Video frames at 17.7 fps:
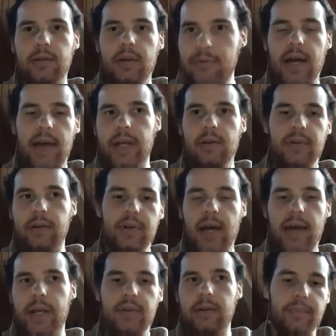Yeah, I haven't
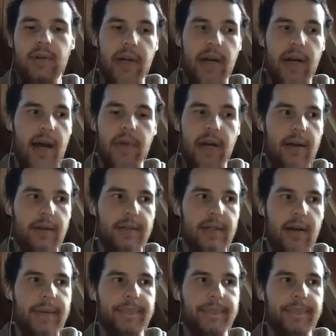been high all day.